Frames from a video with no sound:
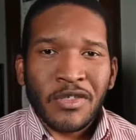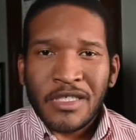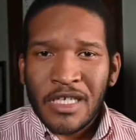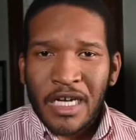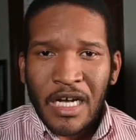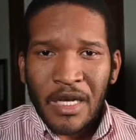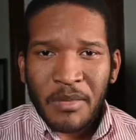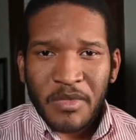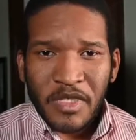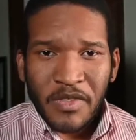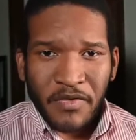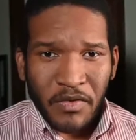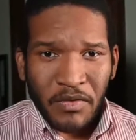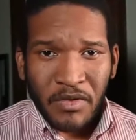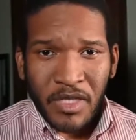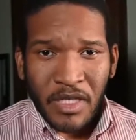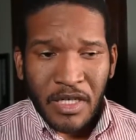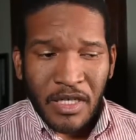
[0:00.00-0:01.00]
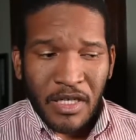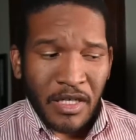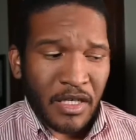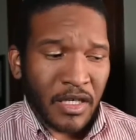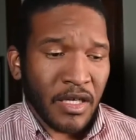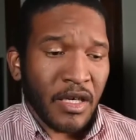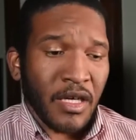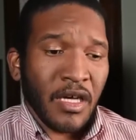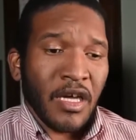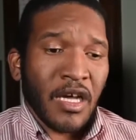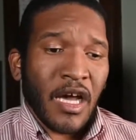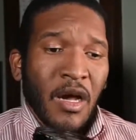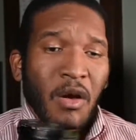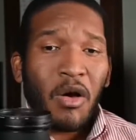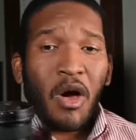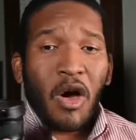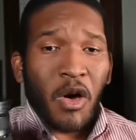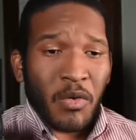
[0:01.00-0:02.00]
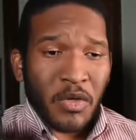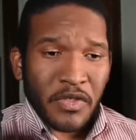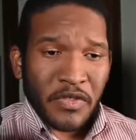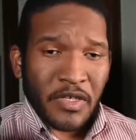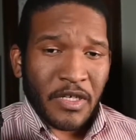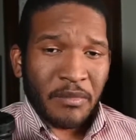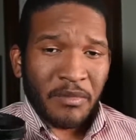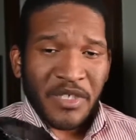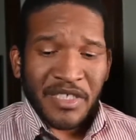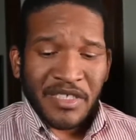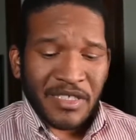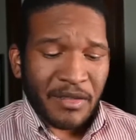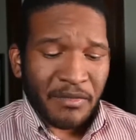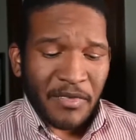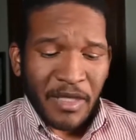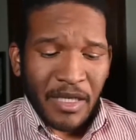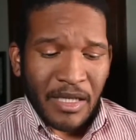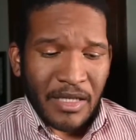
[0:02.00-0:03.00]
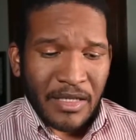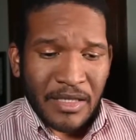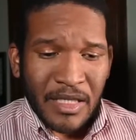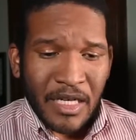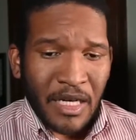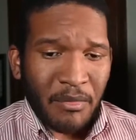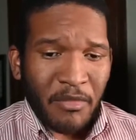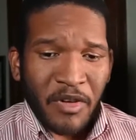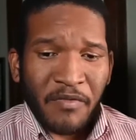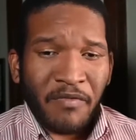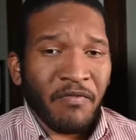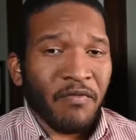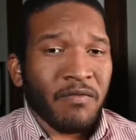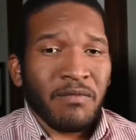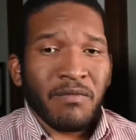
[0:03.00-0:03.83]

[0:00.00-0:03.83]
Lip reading: jobs if you needed it. I will always recommend something like a Tamron.